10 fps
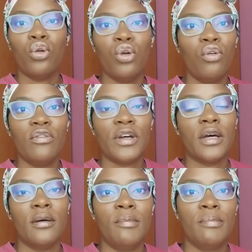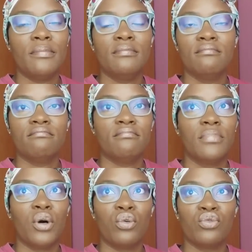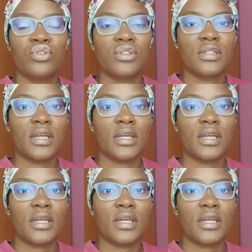over post